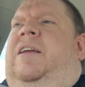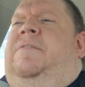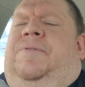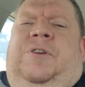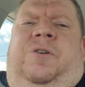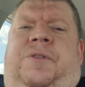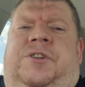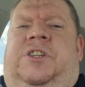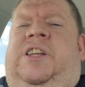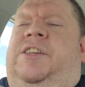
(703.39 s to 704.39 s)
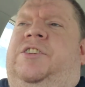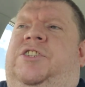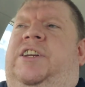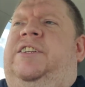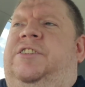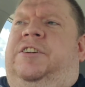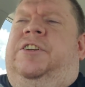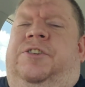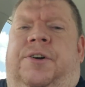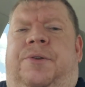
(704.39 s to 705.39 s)
if you know there's a decent chance they're
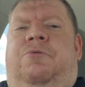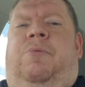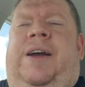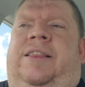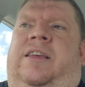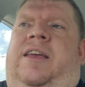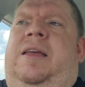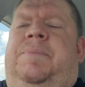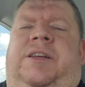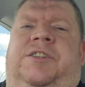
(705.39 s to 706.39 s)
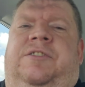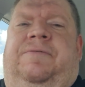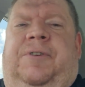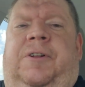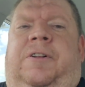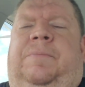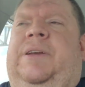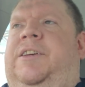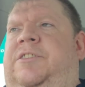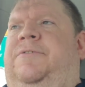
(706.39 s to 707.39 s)
going to turn you away at the gate because they're full
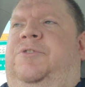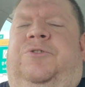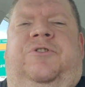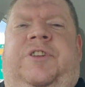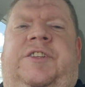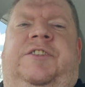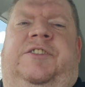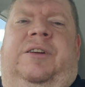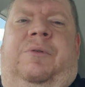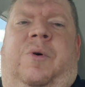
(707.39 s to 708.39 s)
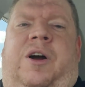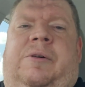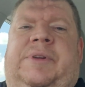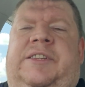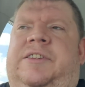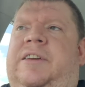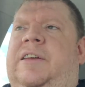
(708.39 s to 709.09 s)
because of social distancing requirements?